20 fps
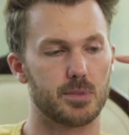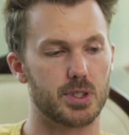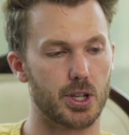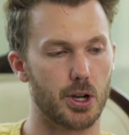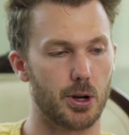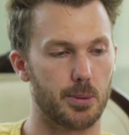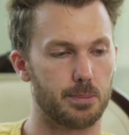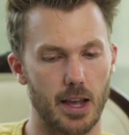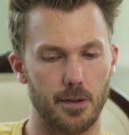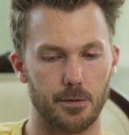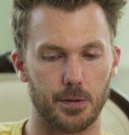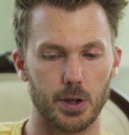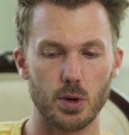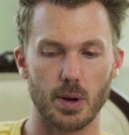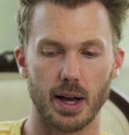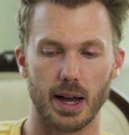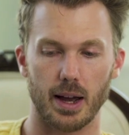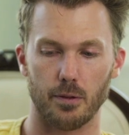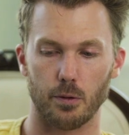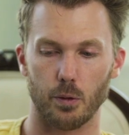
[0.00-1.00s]
So if you
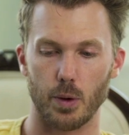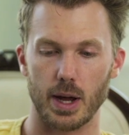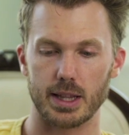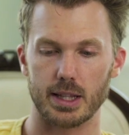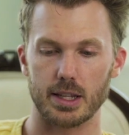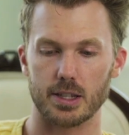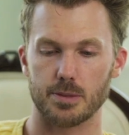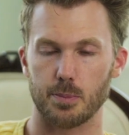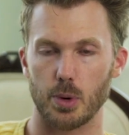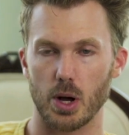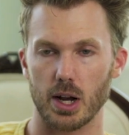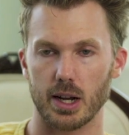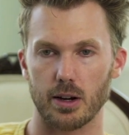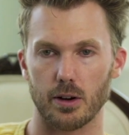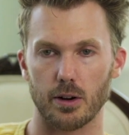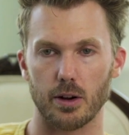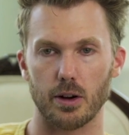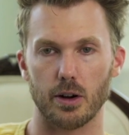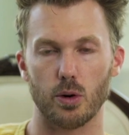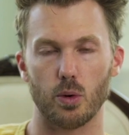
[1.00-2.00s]
have read this book
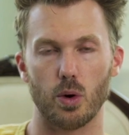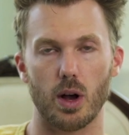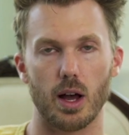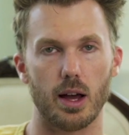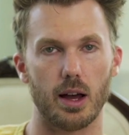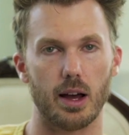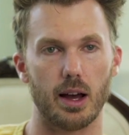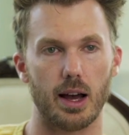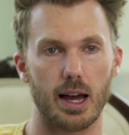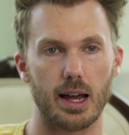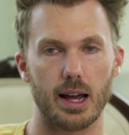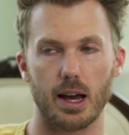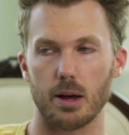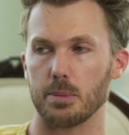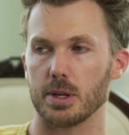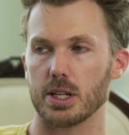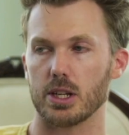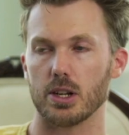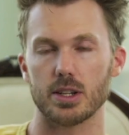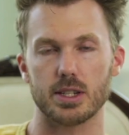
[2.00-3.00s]
or uh, I'd
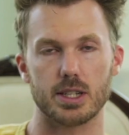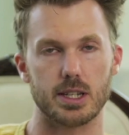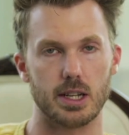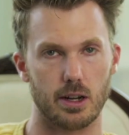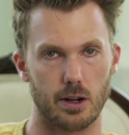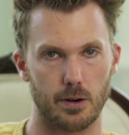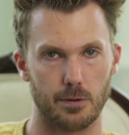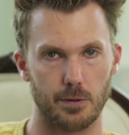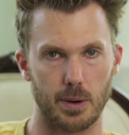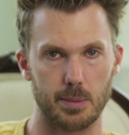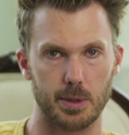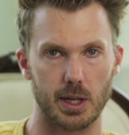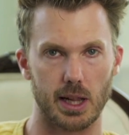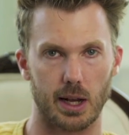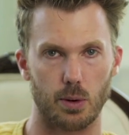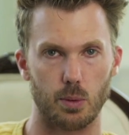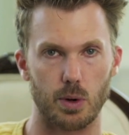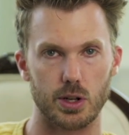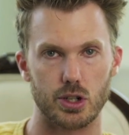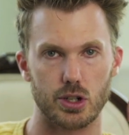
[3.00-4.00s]
be curious to hear from you,
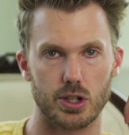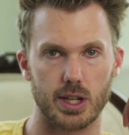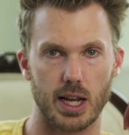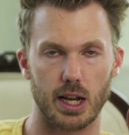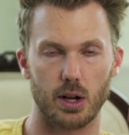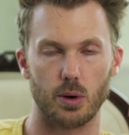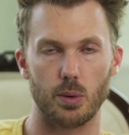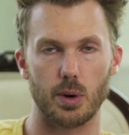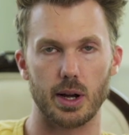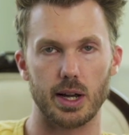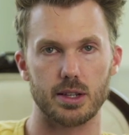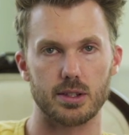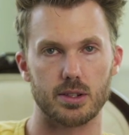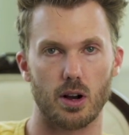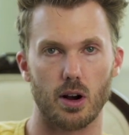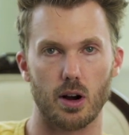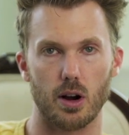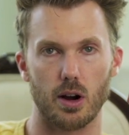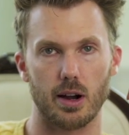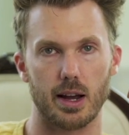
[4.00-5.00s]
like what your takeaways
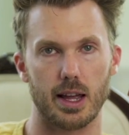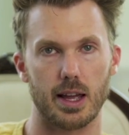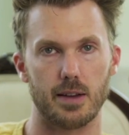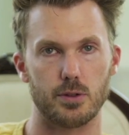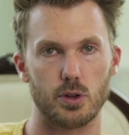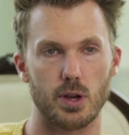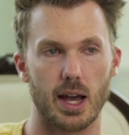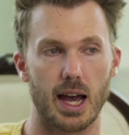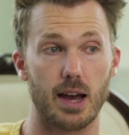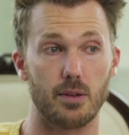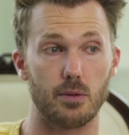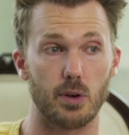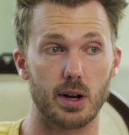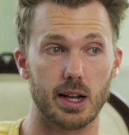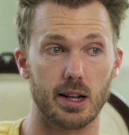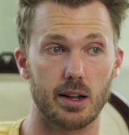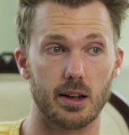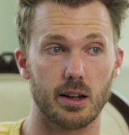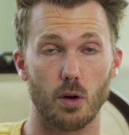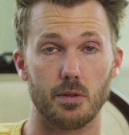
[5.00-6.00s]
are if you have read
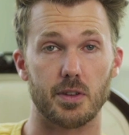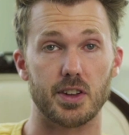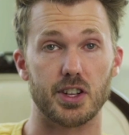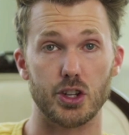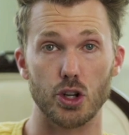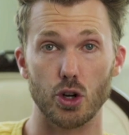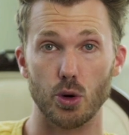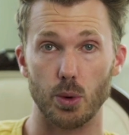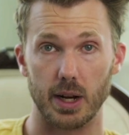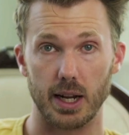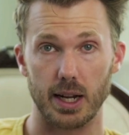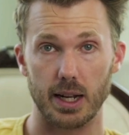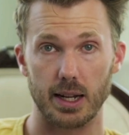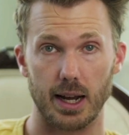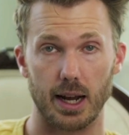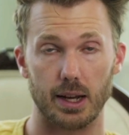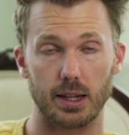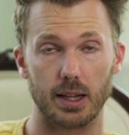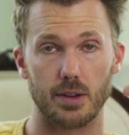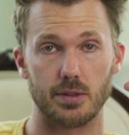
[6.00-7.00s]
it, or if you do read it,
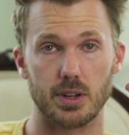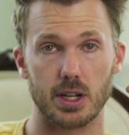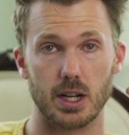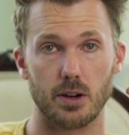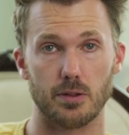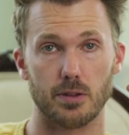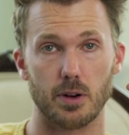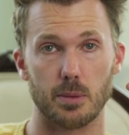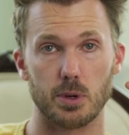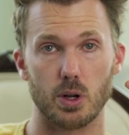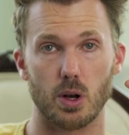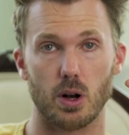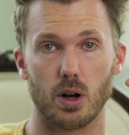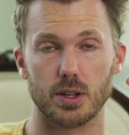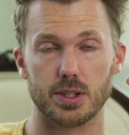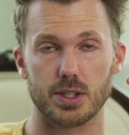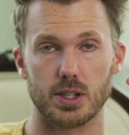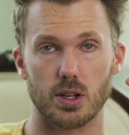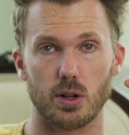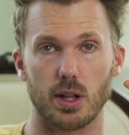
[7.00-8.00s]
I'd love to hear from you
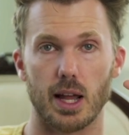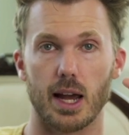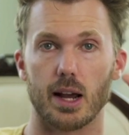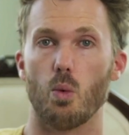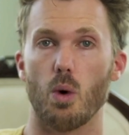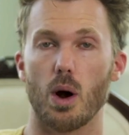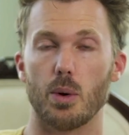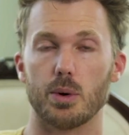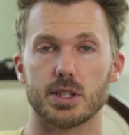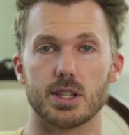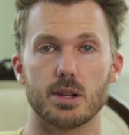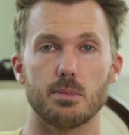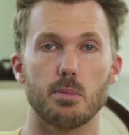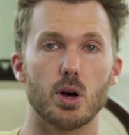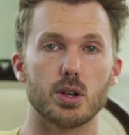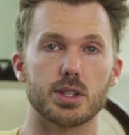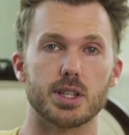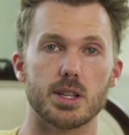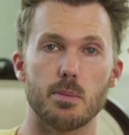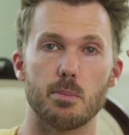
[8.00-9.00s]
also, like what was the
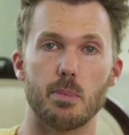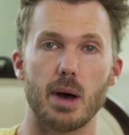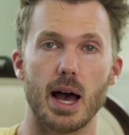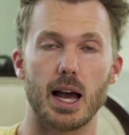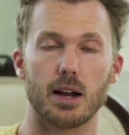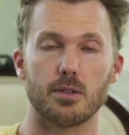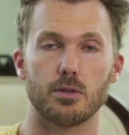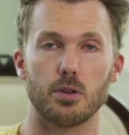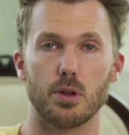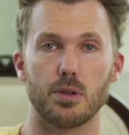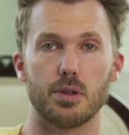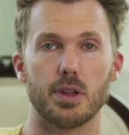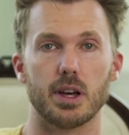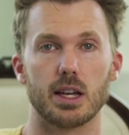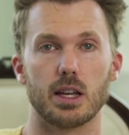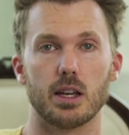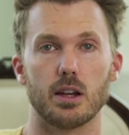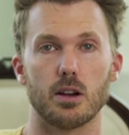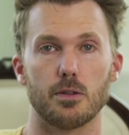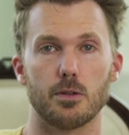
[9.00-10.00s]
most impactful
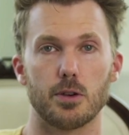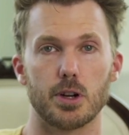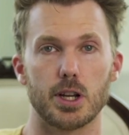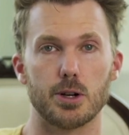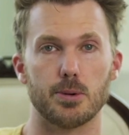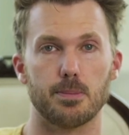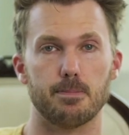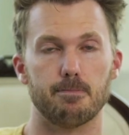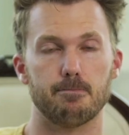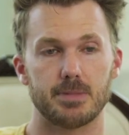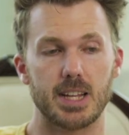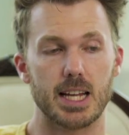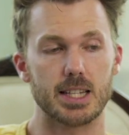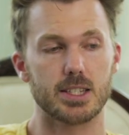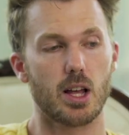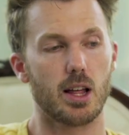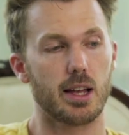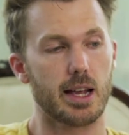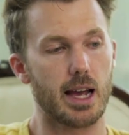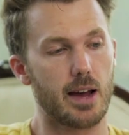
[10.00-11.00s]
thing here for you? That's
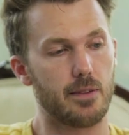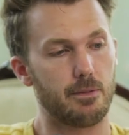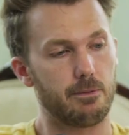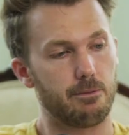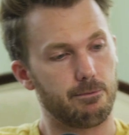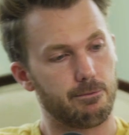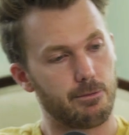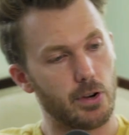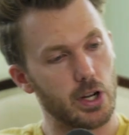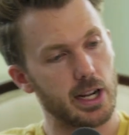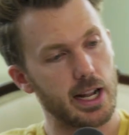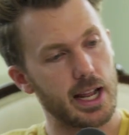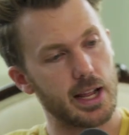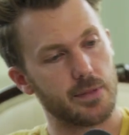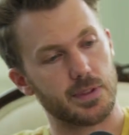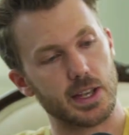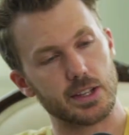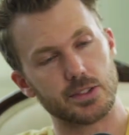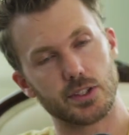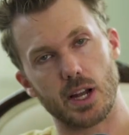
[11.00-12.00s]
all I got for today.
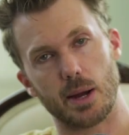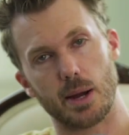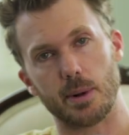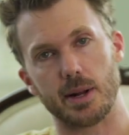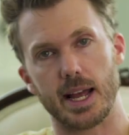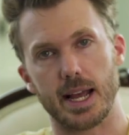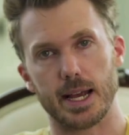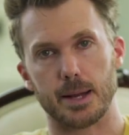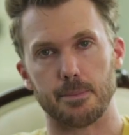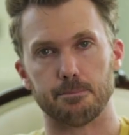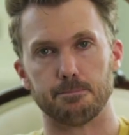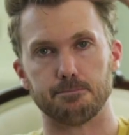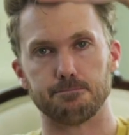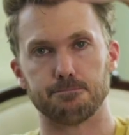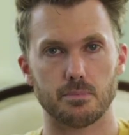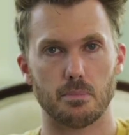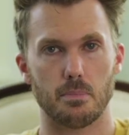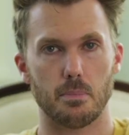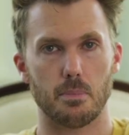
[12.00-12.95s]
Thanks for coming and hanging.